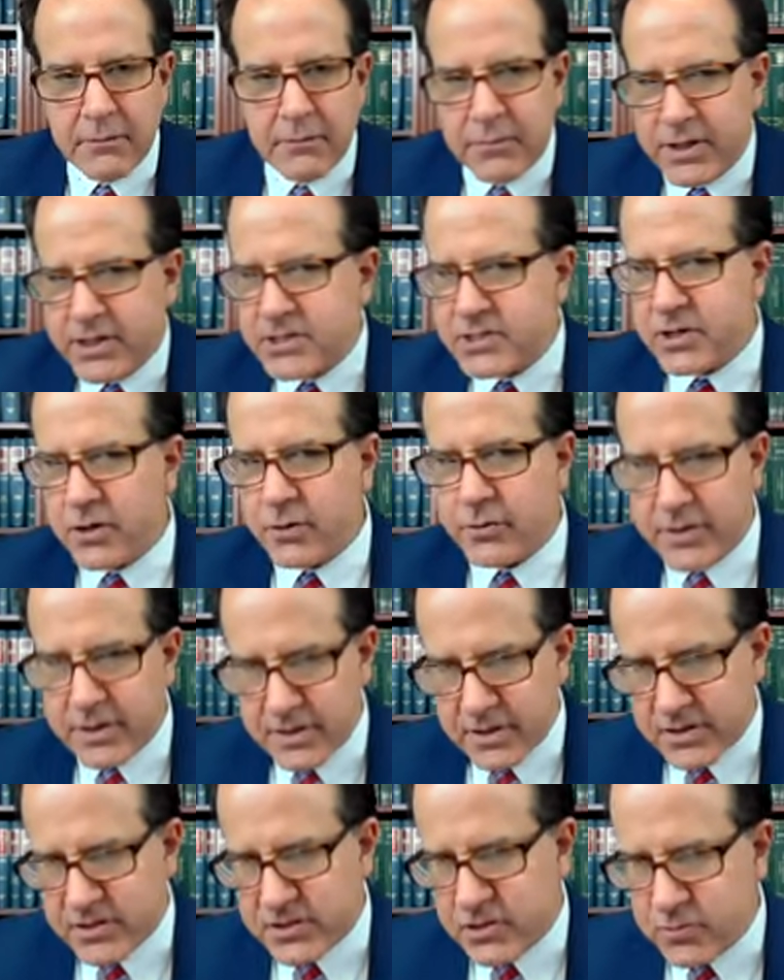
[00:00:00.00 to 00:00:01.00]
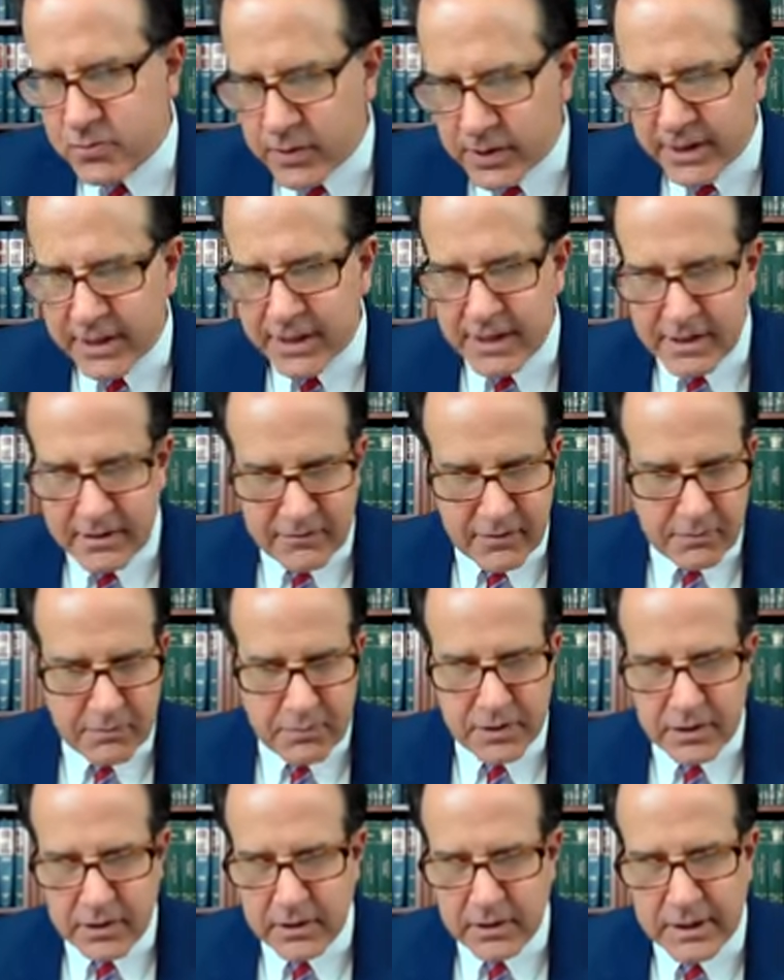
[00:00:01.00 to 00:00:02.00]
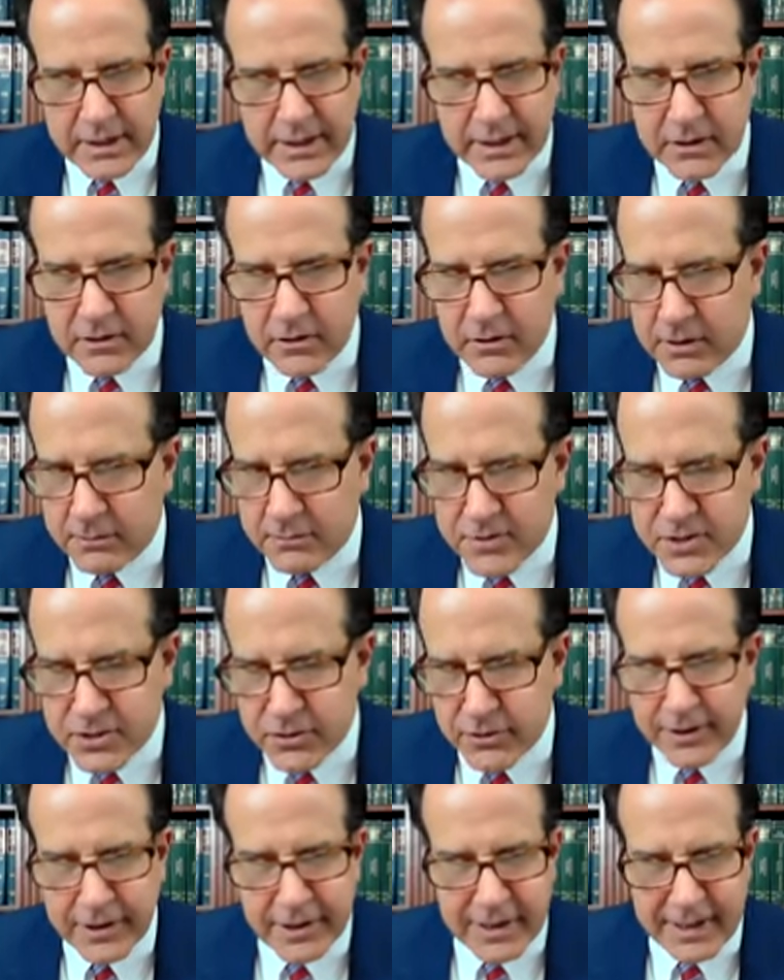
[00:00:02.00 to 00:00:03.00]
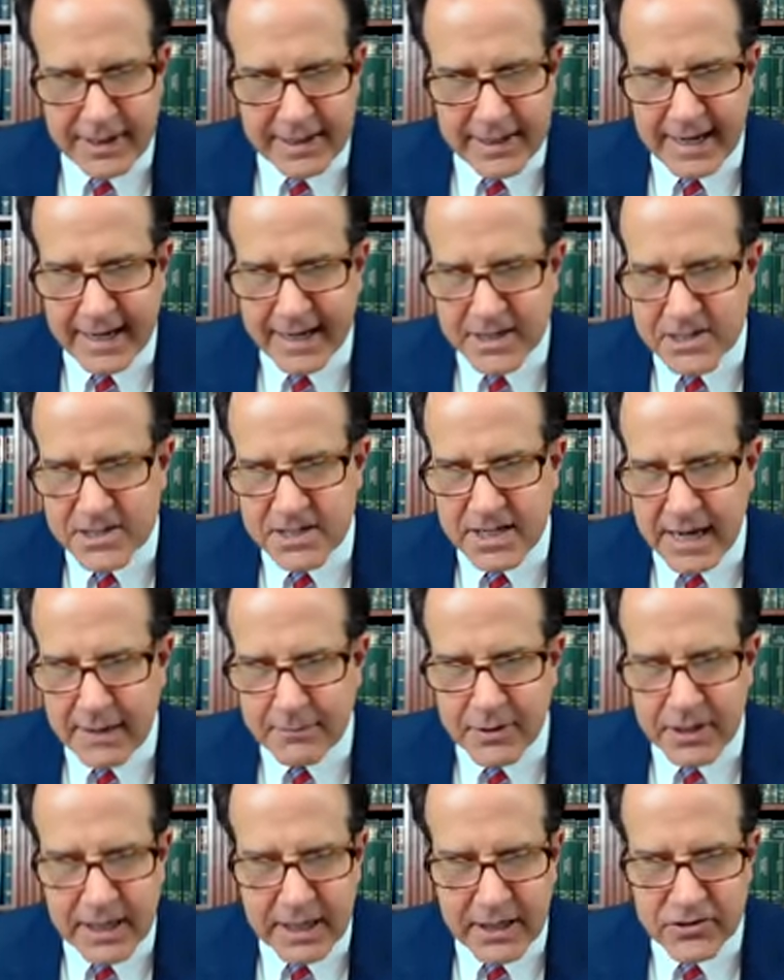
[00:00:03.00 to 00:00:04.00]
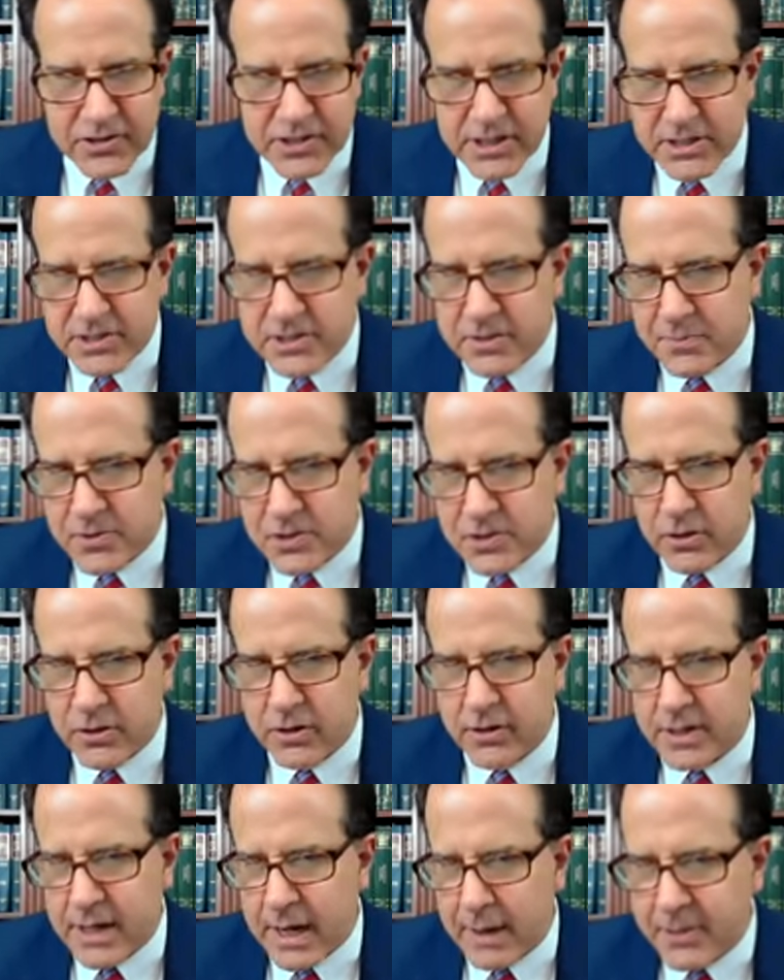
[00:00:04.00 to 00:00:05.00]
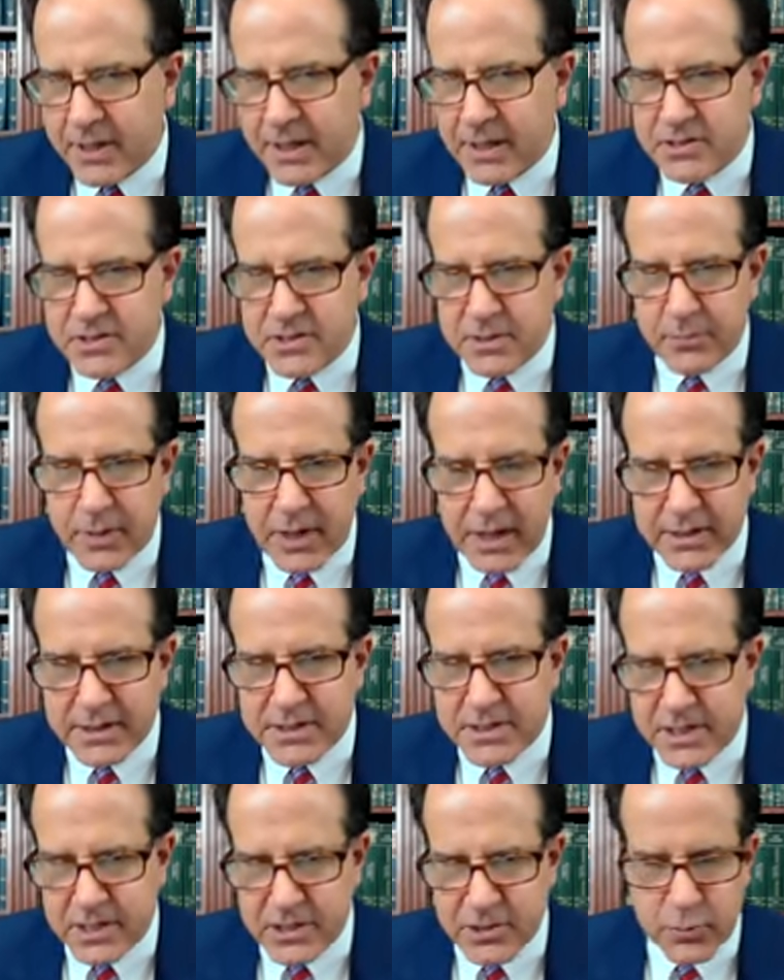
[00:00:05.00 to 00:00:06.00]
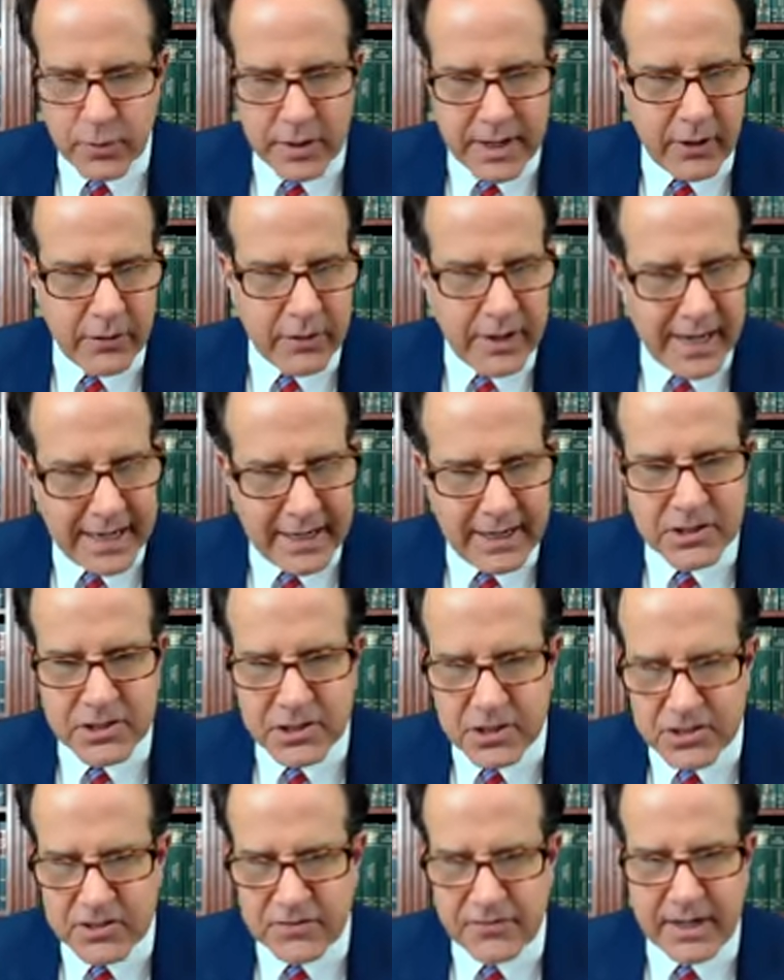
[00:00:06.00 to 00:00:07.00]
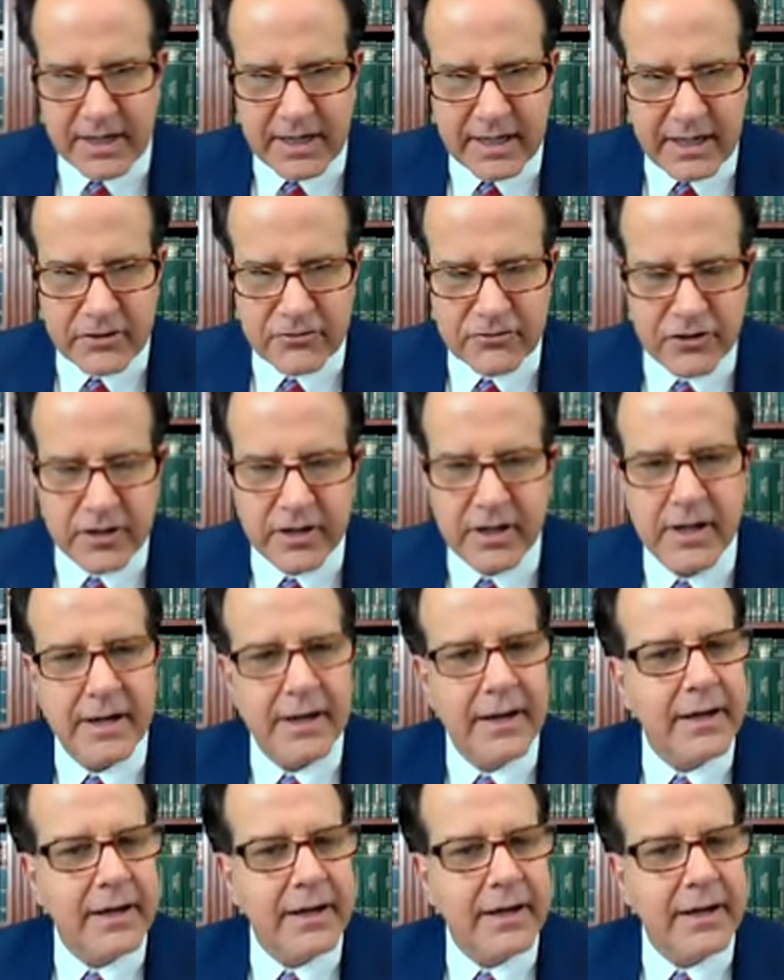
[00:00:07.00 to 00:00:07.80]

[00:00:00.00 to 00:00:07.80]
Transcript: Please note that this is really kind of a political absurdity case. The application is absurd not because the policy is without any justification.